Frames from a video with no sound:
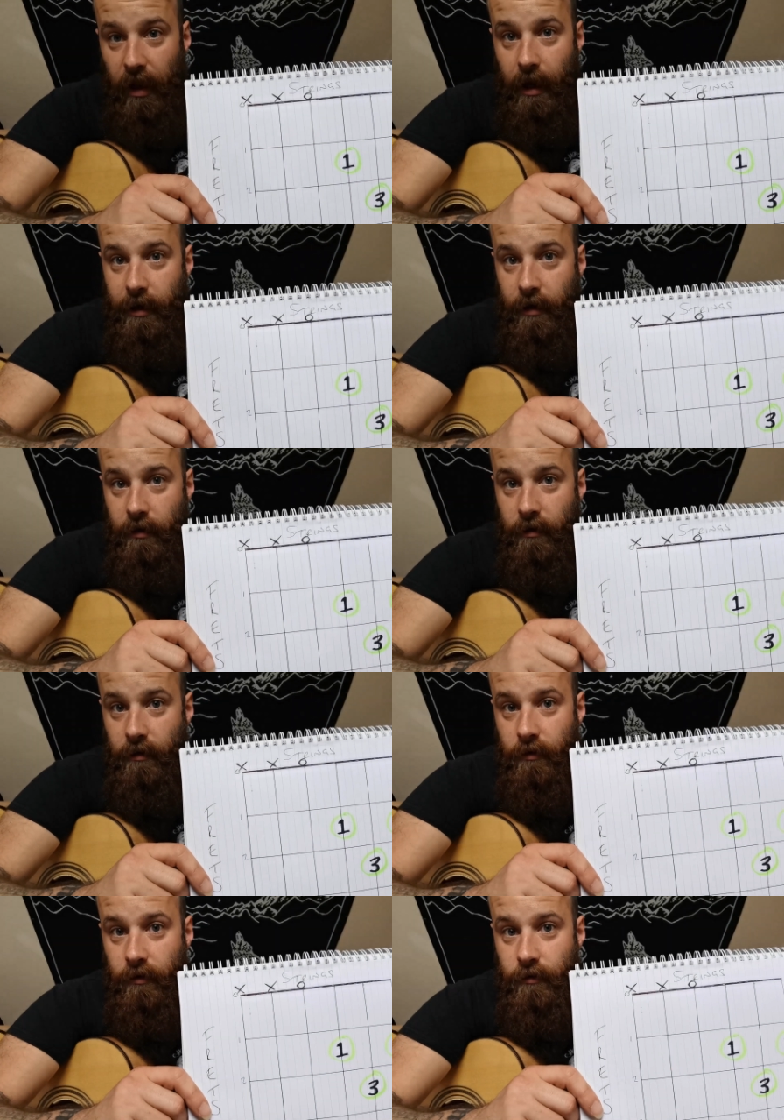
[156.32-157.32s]
play.
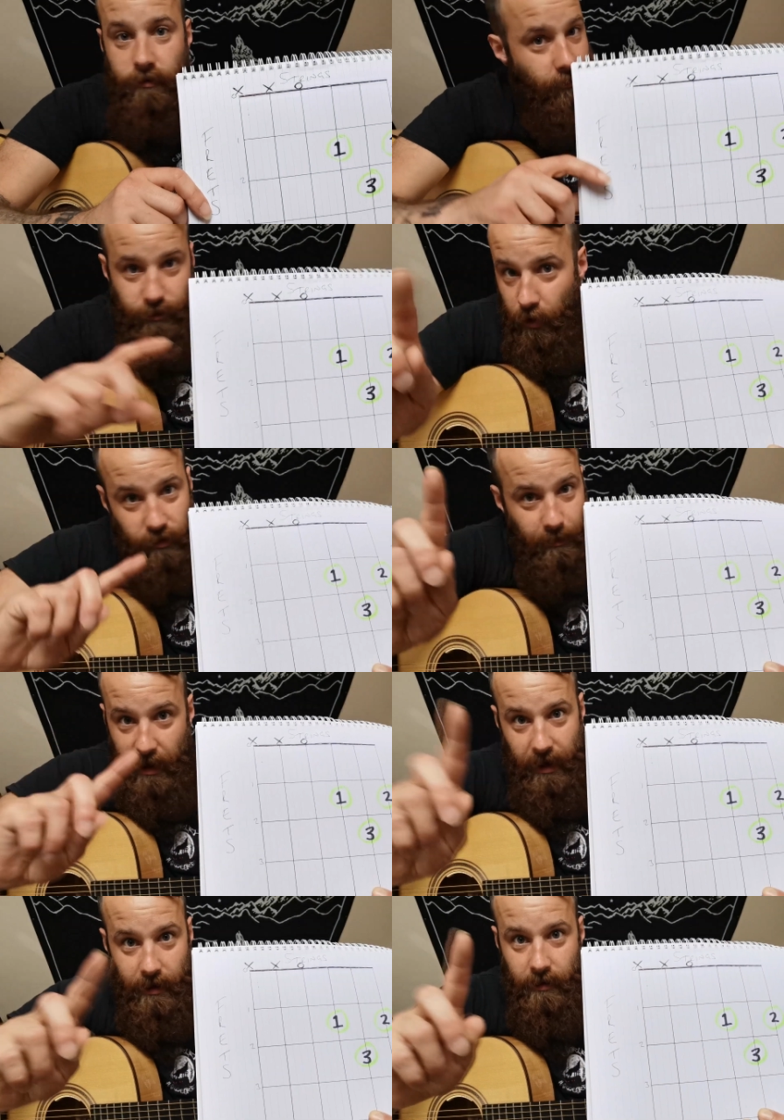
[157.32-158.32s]
Don't
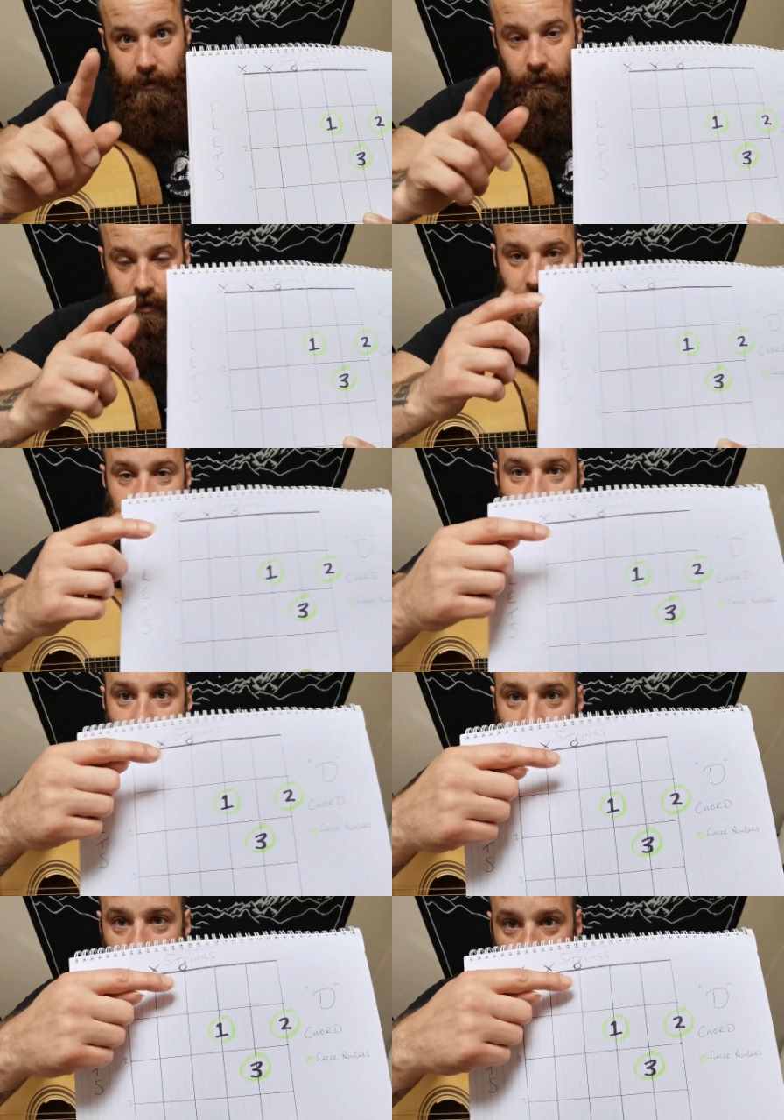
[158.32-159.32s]
play.
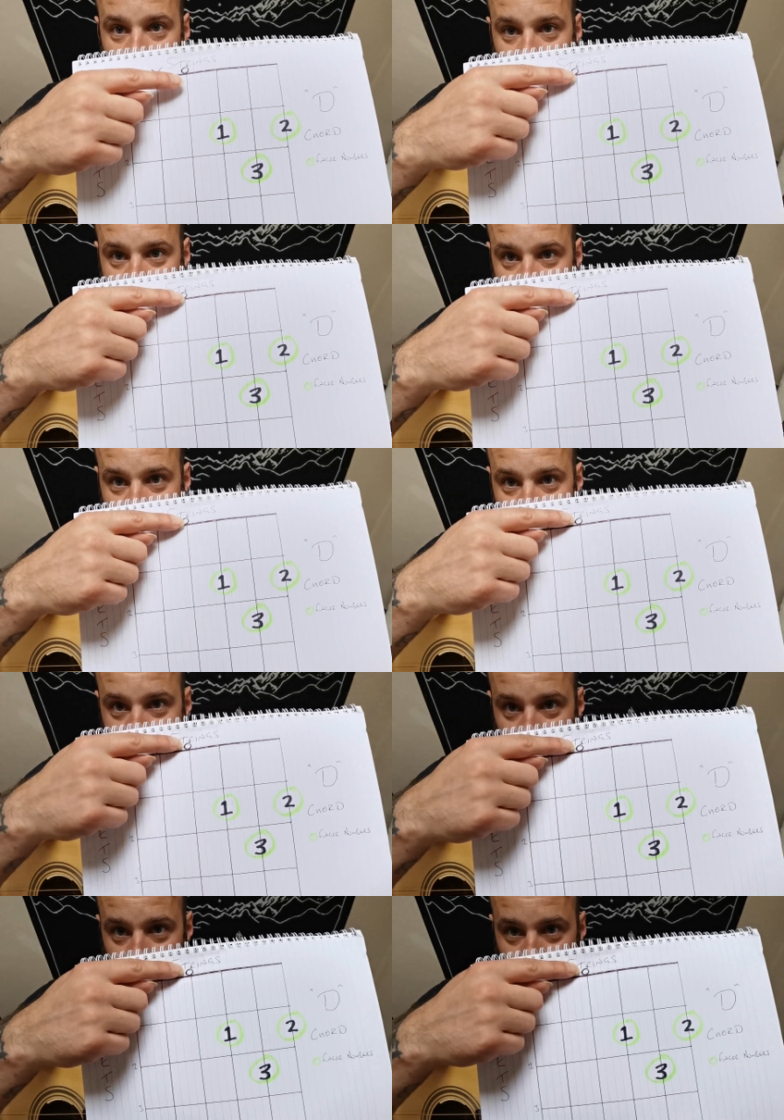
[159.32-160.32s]
When you see the
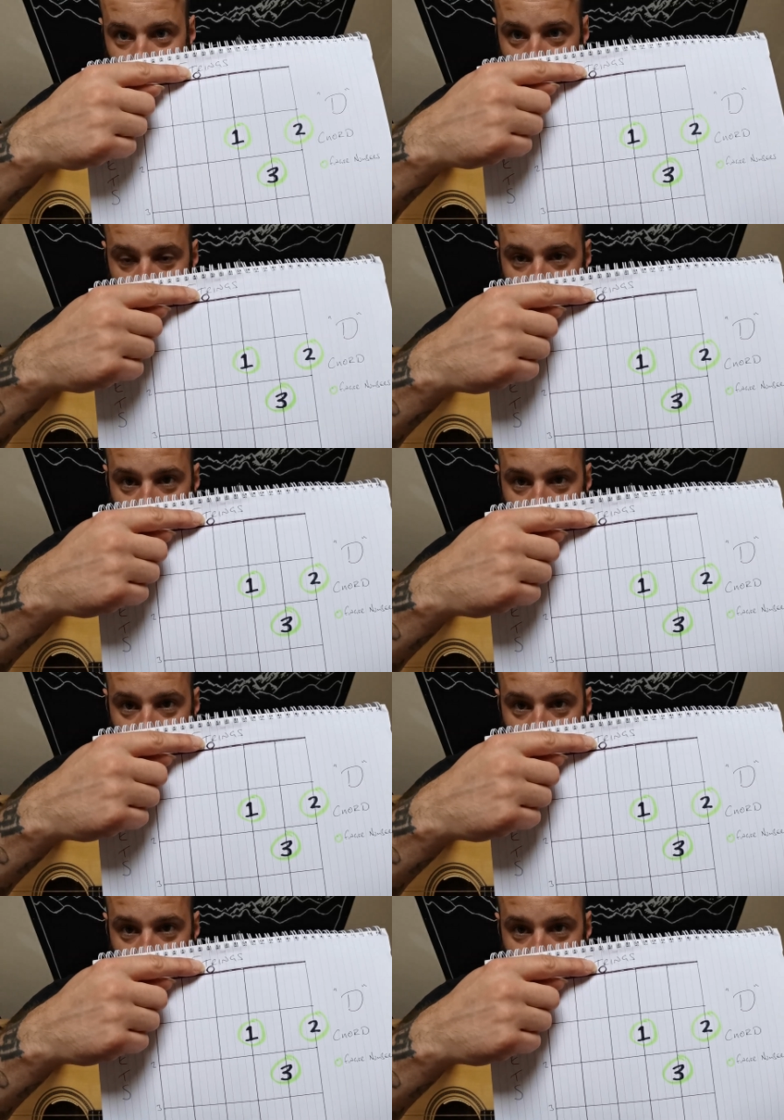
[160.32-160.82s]
circle,